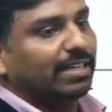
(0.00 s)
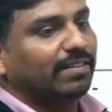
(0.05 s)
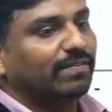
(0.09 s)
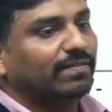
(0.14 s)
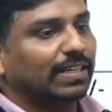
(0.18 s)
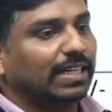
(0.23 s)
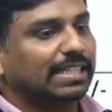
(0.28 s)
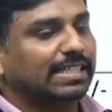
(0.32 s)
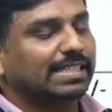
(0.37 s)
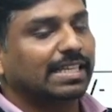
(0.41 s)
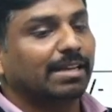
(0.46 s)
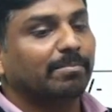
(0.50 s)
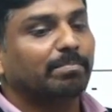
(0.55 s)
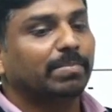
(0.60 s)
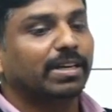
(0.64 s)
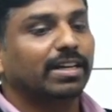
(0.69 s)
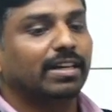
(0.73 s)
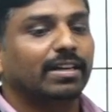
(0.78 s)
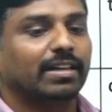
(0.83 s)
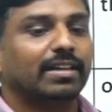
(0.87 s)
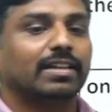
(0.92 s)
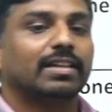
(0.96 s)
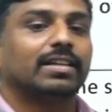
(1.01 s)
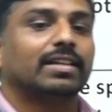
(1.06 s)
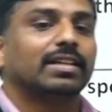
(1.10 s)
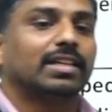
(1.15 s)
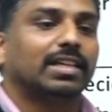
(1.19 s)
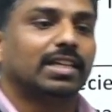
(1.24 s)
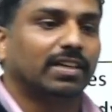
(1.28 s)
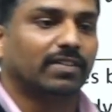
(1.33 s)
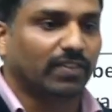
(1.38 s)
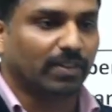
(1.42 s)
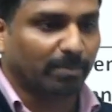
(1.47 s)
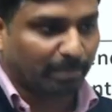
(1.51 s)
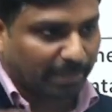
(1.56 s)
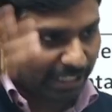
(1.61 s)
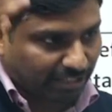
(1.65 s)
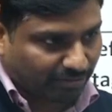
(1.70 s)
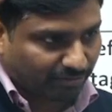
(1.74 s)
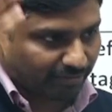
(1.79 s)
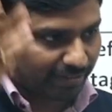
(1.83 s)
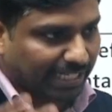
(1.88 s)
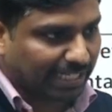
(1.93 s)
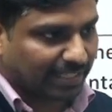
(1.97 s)
For example, if a big
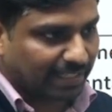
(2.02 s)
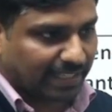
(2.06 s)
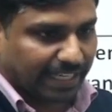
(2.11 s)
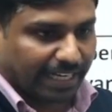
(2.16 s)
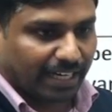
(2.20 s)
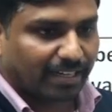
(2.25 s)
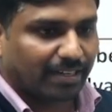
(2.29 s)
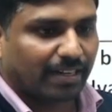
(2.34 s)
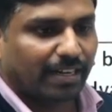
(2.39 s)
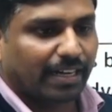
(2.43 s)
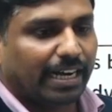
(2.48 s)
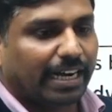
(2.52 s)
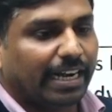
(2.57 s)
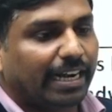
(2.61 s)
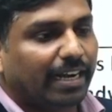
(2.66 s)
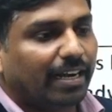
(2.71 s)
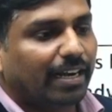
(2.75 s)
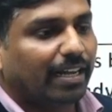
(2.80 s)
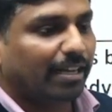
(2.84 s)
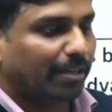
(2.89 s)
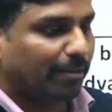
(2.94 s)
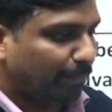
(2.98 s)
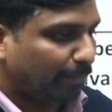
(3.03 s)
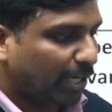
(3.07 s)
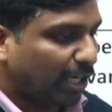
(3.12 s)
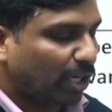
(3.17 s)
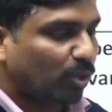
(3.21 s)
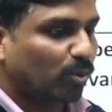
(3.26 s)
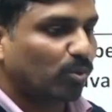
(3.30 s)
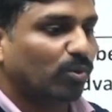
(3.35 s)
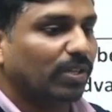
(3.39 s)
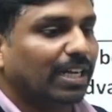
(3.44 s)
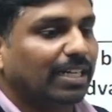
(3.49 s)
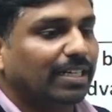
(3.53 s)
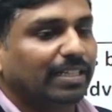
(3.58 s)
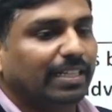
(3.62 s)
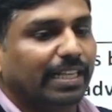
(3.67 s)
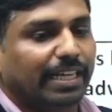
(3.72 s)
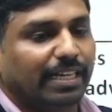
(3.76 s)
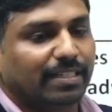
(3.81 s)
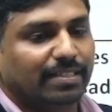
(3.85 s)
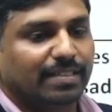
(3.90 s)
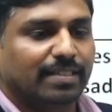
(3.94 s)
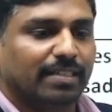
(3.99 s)
tree is there and below to that there
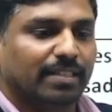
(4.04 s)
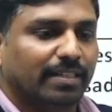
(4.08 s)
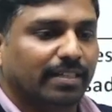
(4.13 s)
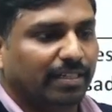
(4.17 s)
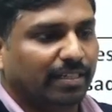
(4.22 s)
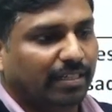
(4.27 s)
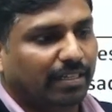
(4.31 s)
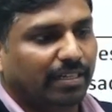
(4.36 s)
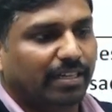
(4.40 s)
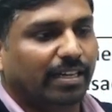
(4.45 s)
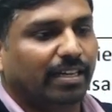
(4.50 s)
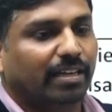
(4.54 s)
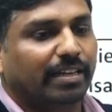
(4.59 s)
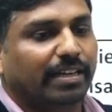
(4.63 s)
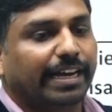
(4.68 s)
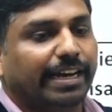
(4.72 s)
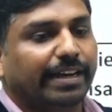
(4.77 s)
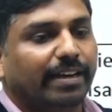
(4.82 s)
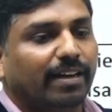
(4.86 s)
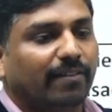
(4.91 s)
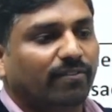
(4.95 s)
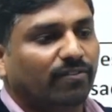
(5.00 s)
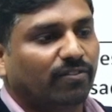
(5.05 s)
is a kind of